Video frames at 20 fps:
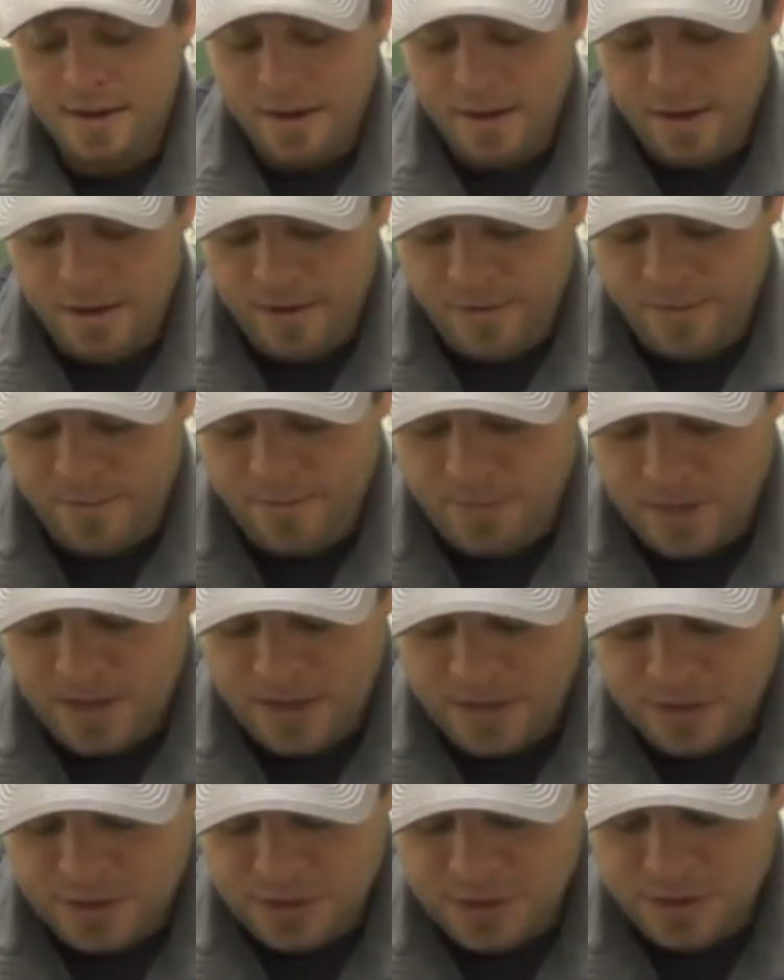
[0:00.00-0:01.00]

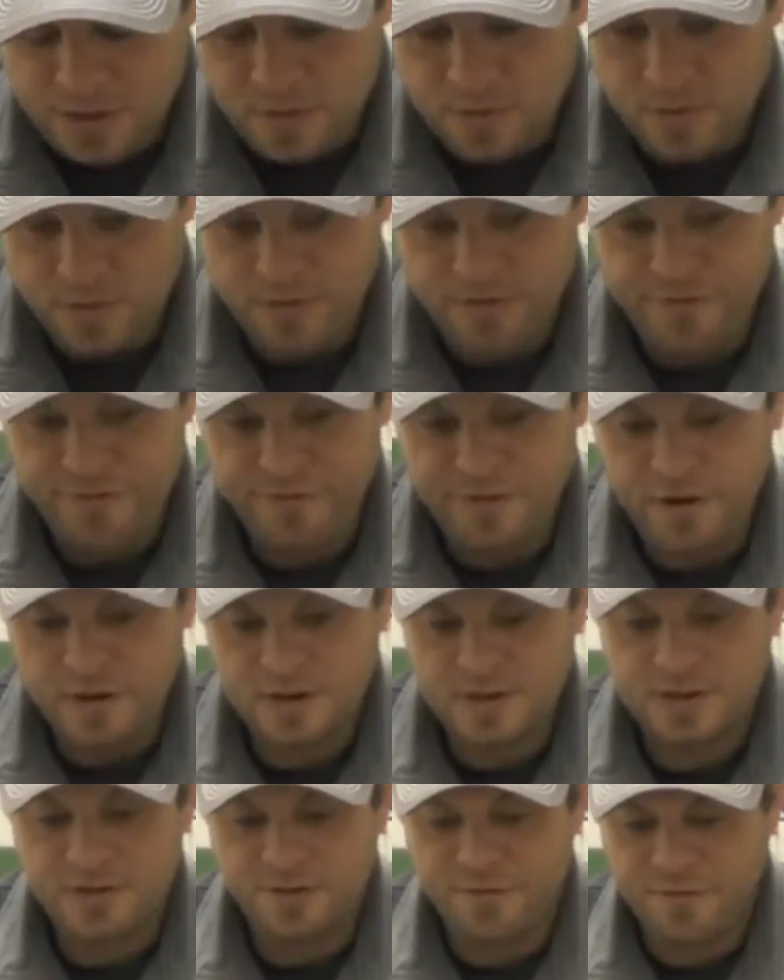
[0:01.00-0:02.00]
In general, the
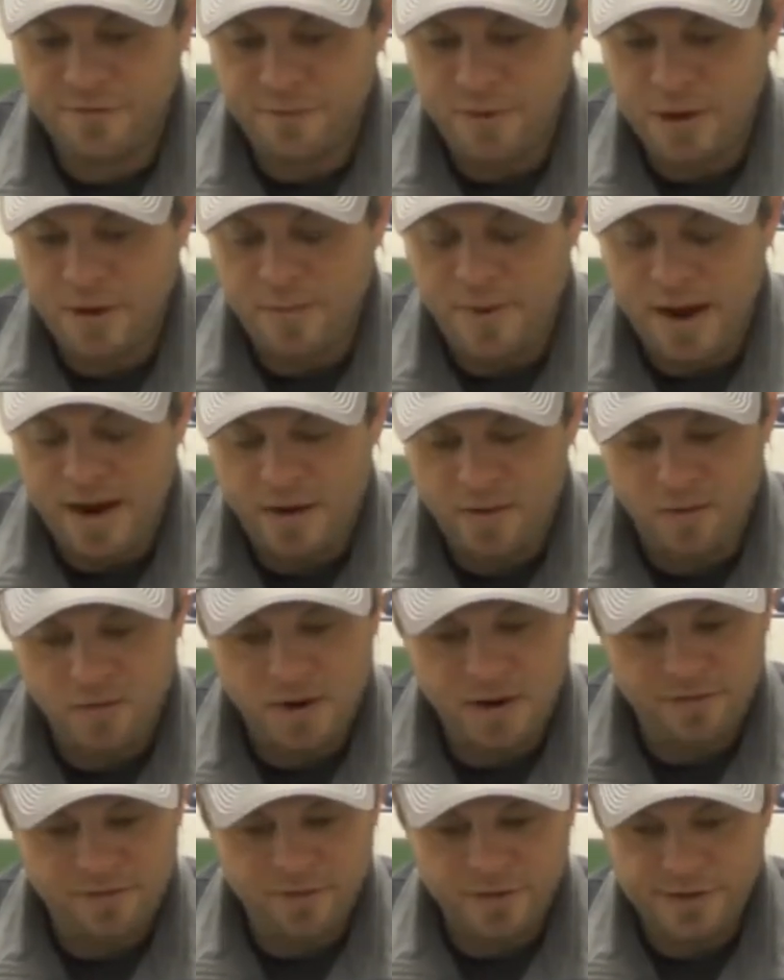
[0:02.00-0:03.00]
first about
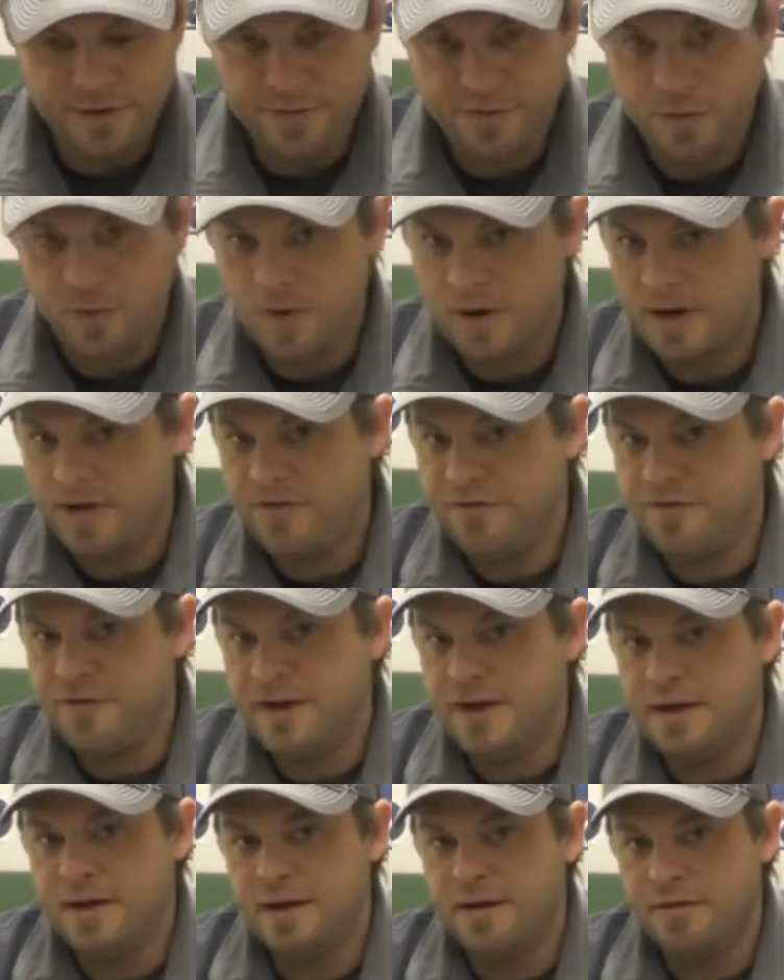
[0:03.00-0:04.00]
roughly 40
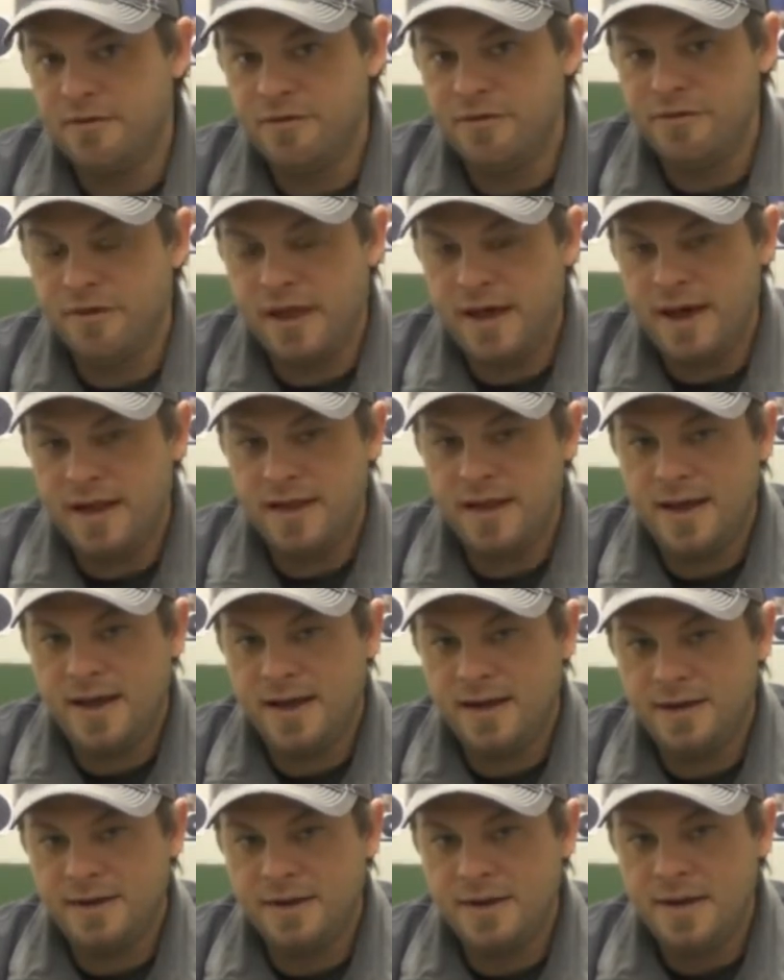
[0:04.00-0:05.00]
feet of the fly
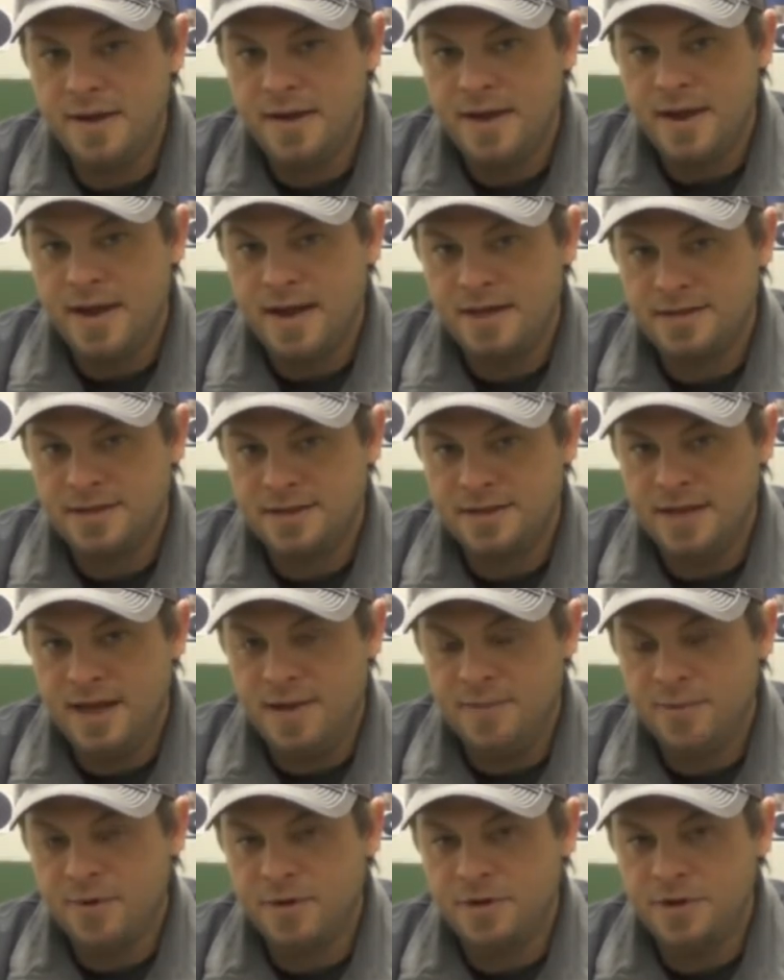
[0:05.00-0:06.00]
line has a
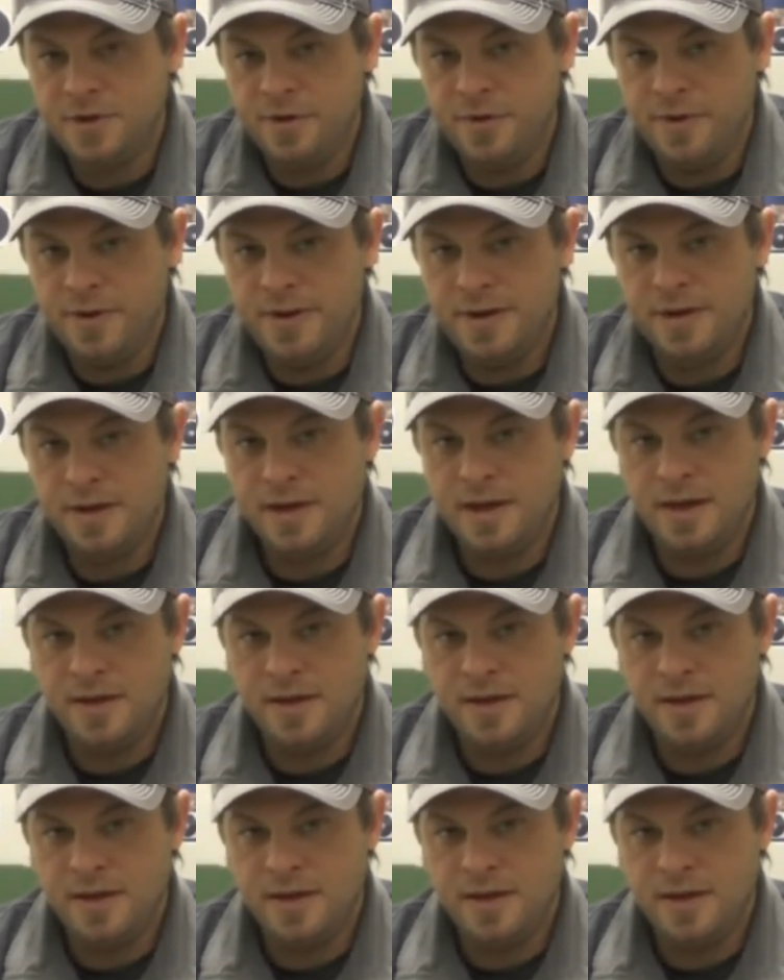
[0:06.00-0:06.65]
taper to it,